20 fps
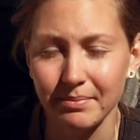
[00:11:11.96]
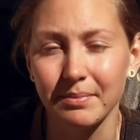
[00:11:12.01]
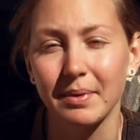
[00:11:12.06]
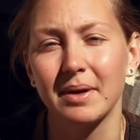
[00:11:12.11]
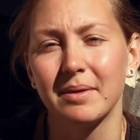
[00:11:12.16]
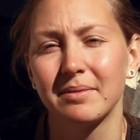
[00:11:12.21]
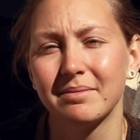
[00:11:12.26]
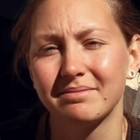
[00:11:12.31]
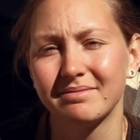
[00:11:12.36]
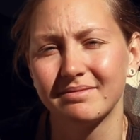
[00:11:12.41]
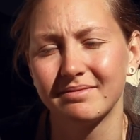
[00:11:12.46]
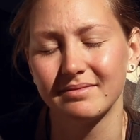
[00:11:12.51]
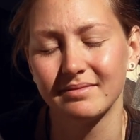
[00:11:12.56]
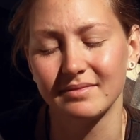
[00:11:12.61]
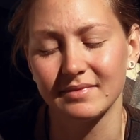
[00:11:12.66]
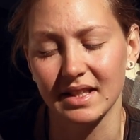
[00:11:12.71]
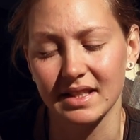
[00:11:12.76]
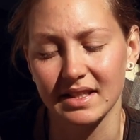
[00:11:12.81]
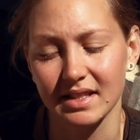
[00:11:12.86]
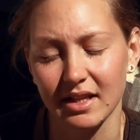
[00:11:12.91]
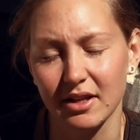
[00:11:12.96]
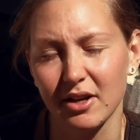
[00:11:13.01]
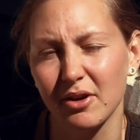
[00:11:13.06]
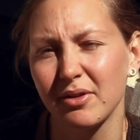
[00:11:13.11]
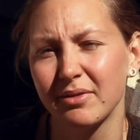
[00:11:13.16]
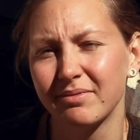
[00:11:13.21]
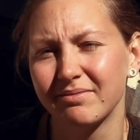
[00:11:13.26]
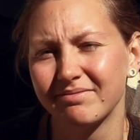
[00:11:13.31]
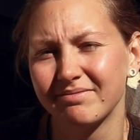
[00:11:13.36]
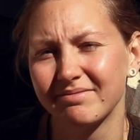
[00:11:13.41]
but let's get
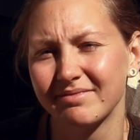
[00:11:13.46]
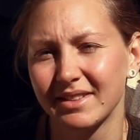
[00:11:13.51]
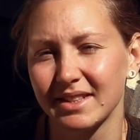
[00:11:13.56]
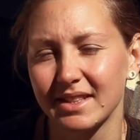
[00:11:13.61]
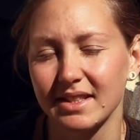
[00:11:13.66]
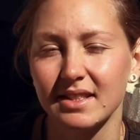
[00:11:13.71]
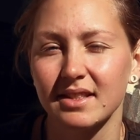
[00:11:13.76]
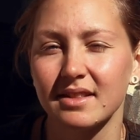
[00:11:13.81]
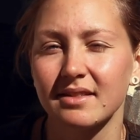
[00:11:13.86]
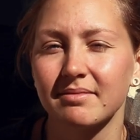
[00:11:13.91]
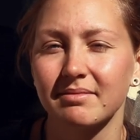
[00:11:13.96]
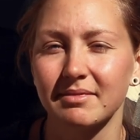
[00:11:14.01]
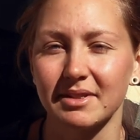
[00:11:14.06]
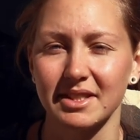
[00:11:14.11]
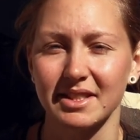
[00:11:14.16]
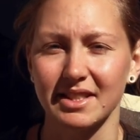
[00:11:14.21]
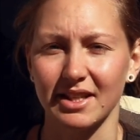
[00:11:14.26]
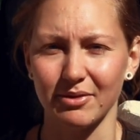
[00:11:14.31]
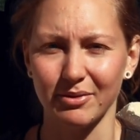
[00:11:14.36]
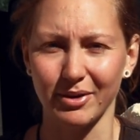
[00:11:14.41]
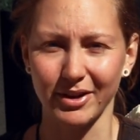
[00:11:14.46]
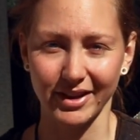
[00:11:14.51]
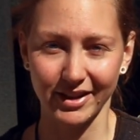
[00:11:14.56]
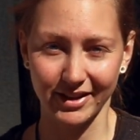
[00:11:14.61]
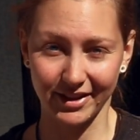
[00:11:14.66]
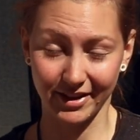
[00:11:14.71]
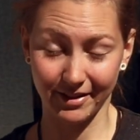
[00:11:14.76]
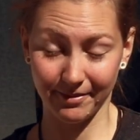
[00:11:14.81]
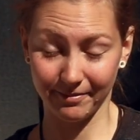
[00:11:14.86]
going. Let's start working on